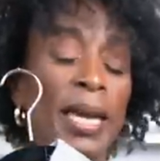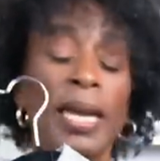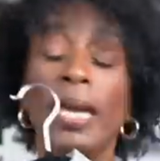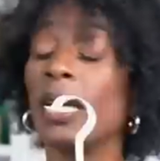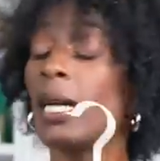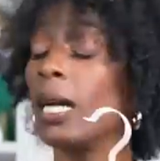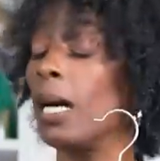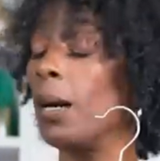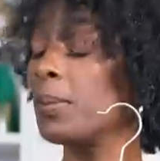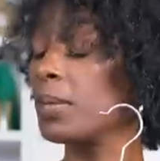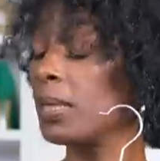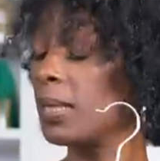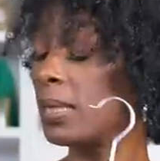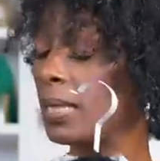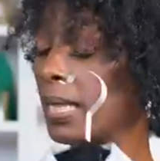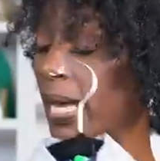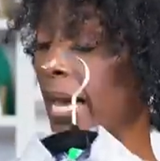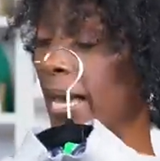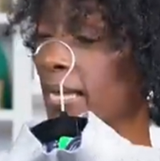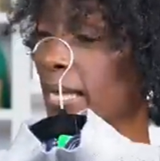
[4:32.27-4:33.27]
It comes in a
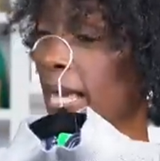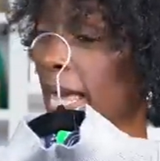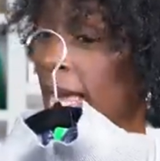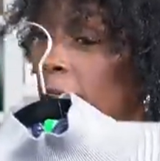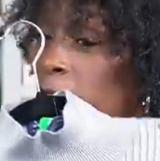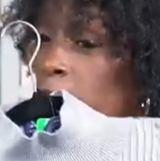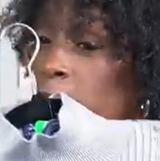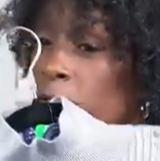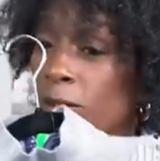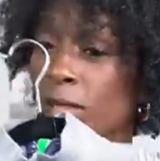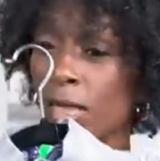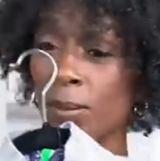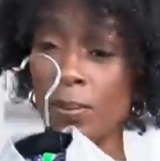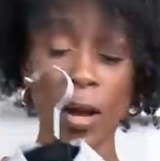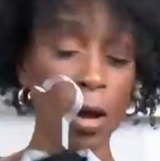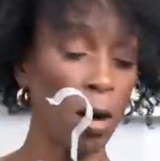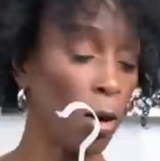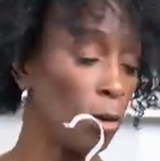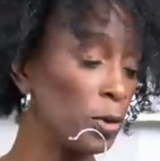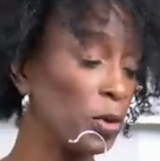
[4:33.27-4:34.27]
size extra
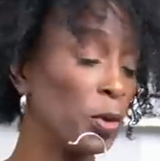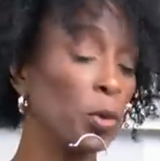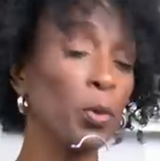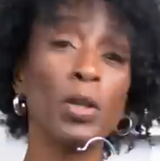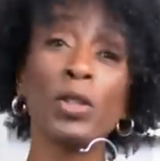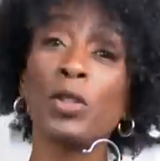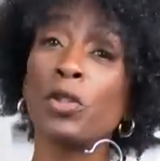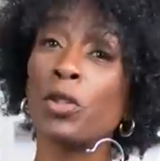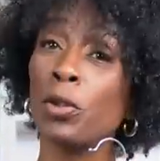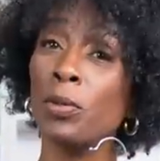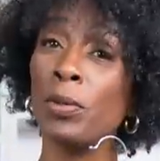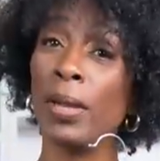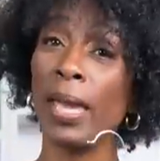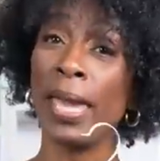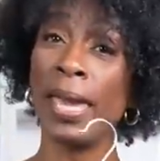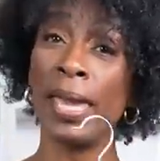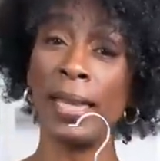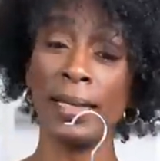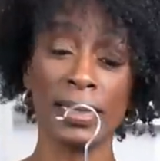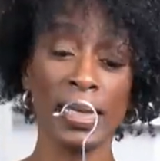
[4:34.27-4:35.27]
small to a two
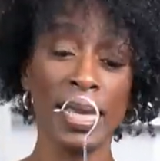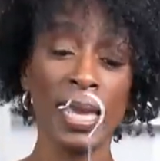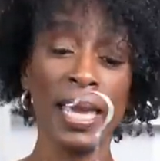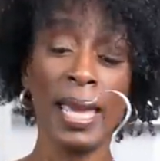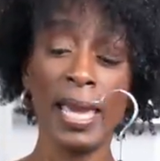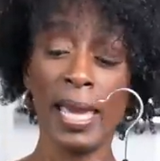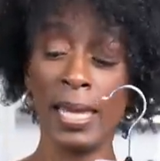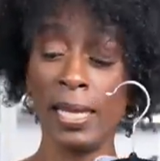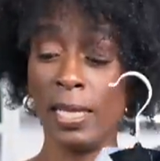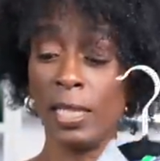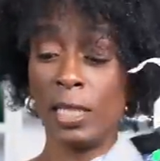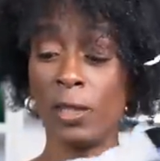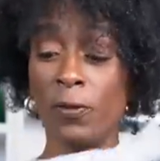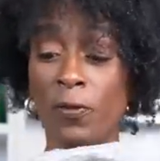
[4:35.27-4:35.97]
X, and it is